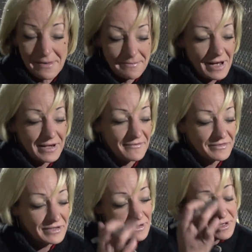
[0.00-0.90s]
I'm on
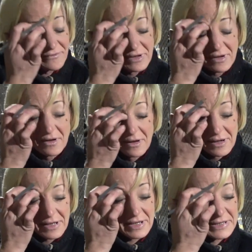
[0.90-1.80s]
everything I love.
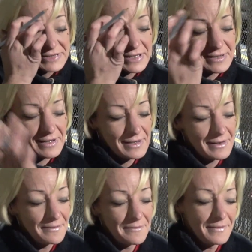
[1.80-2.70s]
It's like
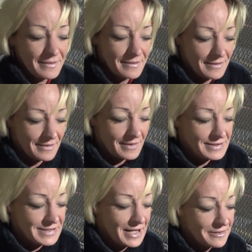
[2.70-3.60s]

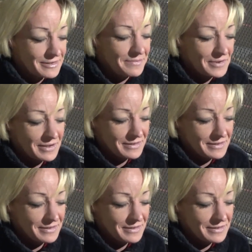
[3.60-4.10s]
a diary book.